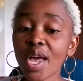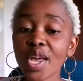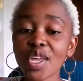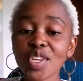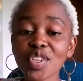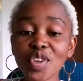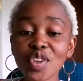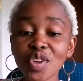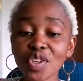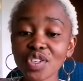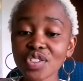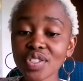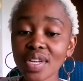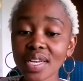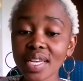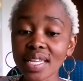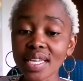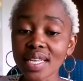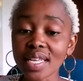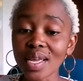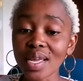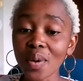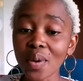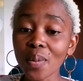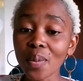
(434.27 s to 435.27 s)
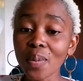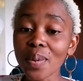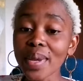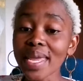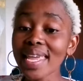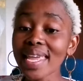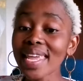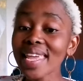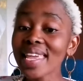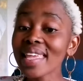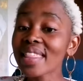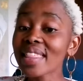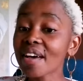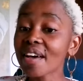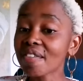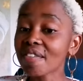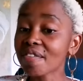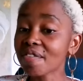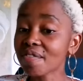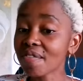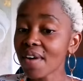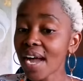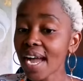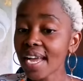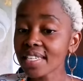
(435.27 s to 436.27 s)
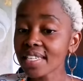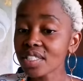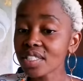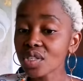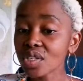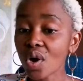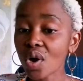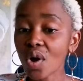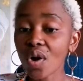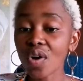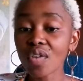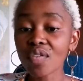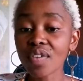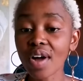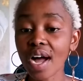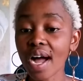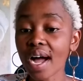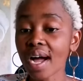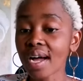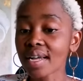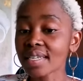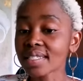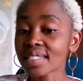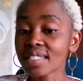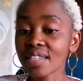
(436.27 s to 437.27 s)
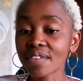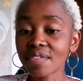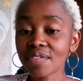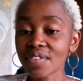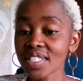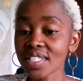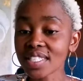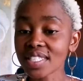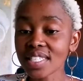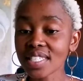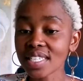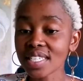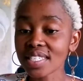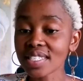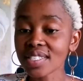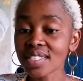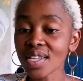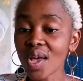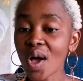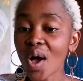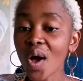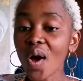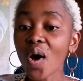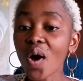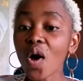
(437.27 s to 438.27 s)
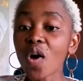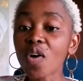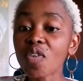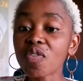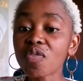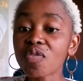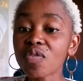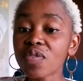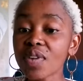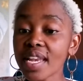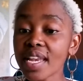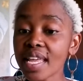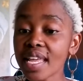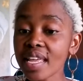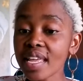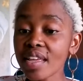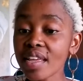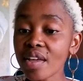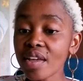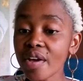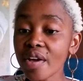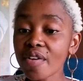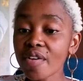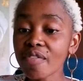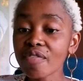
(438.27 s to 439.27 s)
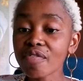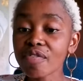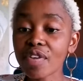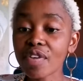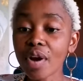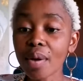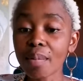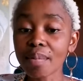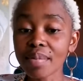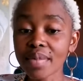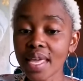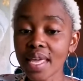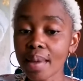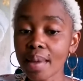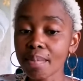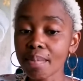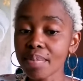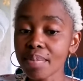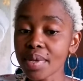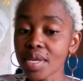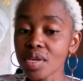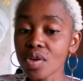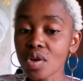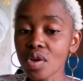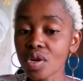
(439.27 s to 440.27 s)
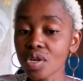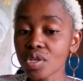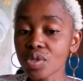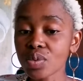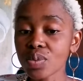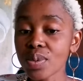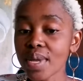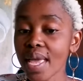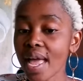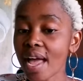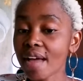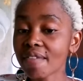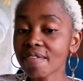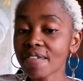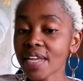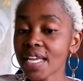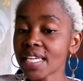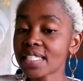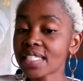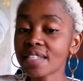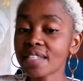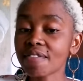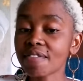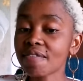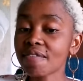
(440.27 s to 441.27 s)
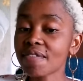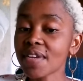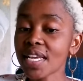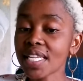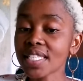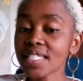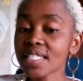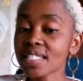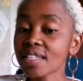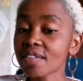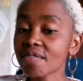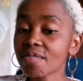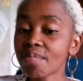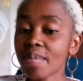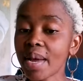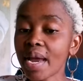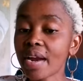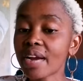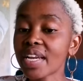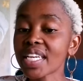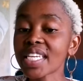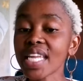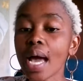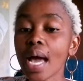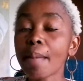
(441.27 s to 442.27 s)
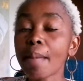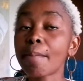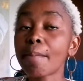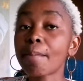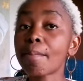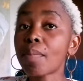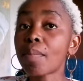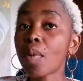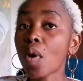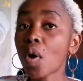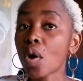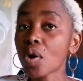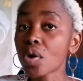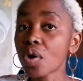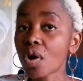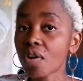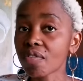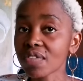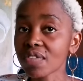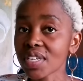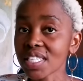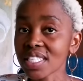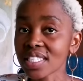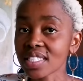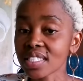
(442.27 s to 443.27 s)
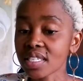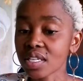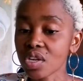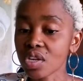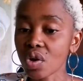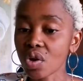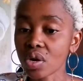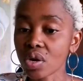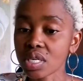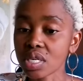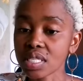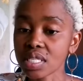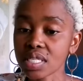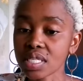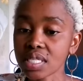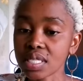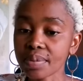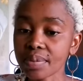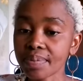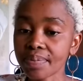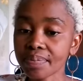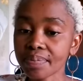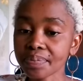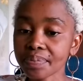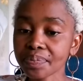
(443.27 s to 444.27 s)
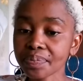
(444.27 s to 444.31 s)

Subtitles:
Usually, we either fight over our differences or flee from them because we have a defensive paradigm born of insecurity.